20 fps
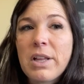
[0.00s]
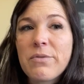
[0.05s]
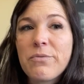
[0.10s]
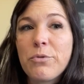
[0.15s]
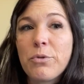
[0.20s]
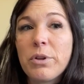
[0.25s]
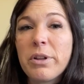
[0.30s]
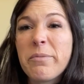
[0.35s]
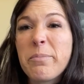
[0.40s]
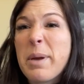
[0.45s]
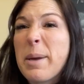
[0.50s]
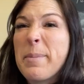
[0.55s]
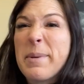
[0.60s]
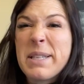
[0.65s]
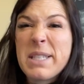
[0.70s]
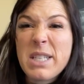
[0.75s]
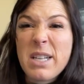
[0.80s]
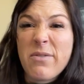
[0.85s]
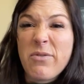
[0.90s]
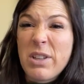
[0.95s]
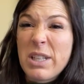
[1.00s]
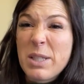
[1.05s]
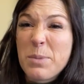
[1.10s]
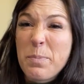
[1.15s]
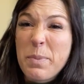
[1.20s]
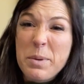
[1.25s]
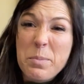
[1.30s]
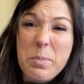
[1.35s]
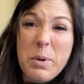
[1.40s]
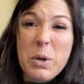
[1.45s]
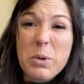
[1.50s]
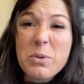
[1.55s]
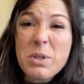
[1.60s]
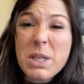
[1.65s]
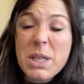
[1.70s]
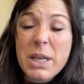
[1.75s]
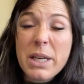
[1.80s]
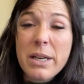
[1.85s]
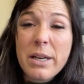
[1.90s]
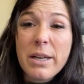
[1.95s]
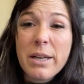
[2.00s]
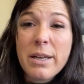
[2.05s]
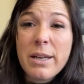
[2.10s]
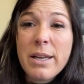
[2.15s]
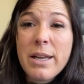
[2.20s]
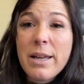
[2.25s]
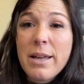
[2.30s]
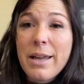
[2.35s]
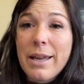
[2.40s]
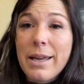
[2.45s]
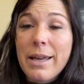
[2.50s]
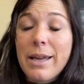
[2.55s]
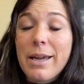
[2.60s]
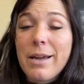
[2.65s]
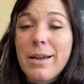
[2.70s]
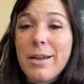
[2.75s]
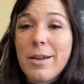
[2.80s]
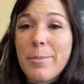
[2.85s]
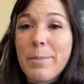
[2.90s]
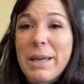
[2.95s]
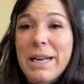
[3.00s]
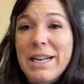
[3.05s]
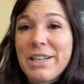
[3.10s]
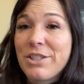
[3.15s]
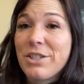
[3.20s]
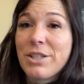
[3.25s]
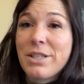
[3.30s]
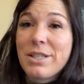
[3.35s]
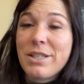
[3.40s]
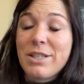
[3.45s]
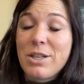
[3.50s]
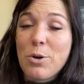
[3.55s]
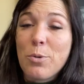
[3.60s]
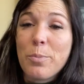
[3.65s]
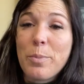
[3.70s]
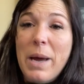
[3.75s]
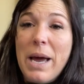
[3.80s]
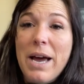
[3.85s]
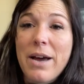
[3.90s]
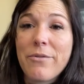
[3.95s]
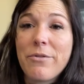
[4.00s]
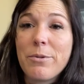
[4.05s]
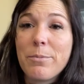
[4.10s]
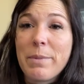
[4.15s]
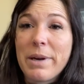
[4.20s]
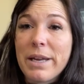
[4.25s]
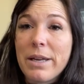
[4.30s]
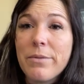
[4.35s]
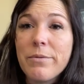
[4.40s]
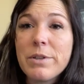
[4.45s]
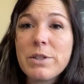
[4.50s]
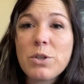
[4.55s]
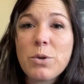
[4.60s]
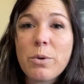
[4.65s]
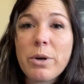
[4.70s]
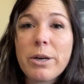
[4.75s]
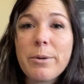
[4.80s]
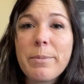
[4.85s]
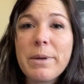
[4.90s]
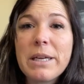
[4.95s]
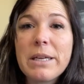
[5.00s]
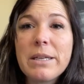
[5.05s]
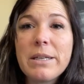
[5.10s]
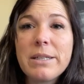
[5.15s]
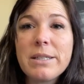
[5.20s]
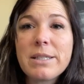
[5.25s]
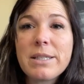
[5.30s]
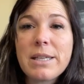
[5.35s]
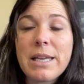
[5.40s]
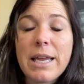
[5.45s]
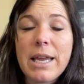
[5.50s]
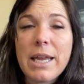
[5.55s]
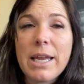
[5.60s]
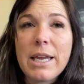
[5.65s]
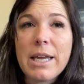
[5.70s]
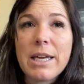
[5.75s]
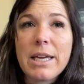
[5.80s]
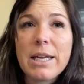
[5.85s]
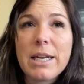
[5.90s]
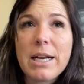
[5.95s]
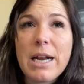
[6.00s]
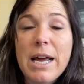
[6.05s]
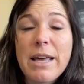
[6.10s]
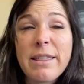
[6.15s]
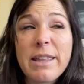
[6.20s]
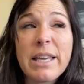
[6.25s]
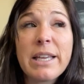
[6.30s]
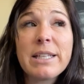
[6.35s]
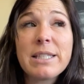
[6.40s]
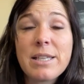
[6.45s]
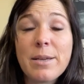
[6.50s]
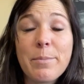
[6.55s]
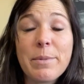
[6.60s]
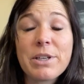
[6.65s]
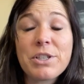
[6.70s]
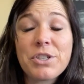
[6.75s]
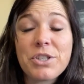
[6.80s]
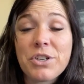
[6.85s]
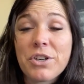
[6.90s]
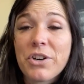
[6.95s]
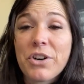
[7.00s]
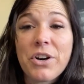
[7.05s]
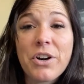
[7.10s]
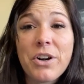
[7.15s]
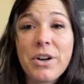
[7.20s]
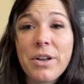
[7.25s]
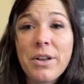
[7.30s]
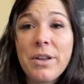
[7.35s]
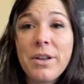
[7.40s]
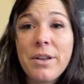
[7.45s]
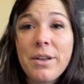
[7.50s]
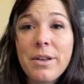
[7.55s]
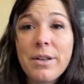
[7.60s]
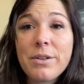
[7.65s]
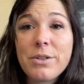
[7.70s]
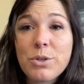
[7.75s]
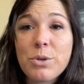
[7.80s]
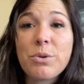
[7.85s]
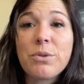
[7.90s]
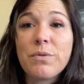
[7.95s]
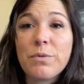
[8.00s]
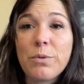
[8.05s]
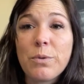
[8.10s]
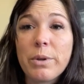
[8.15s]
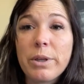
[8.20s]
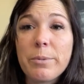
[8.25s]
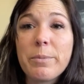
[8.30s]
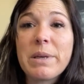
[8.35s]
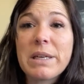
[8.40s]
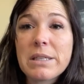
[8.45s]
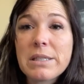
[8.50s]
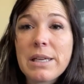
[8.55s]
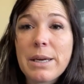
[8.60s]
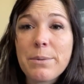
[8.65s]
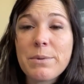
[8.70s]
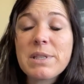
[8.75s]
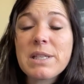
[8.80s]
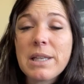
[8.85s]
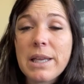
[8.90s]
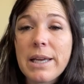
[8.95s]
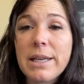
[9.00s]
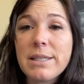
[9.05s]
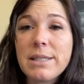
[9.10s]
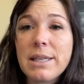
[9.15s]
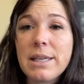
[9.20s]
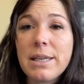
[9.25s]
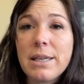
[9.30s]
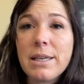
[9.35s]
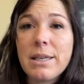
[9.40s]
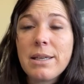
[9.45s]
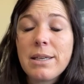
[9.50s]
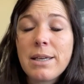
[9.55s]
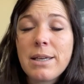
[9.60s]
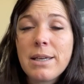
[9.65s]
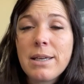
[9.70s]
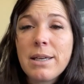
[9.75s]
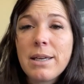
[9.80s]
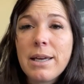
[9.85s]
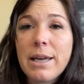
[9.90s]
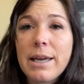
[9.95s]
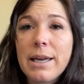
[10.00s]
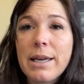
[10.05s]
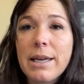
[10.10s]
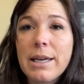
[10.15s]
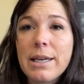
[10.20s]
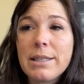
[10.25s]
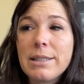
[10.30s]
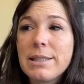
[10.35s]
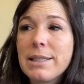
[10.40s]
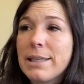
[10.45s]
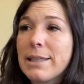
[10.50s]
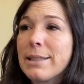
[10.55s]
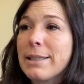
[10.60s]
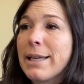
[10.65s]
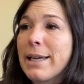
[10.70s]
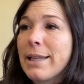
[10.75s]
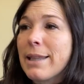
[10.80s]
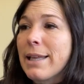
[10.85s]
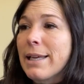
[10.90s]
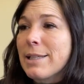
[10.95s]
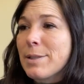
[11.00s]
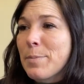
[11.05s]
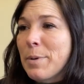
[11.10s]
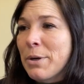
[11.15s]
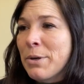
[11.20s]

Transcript: full of maybe stuff that's been posted. Um, and I just don't have in my inventory bins. And I think it's a mixture, truthfully, because I was lazy and didn't get things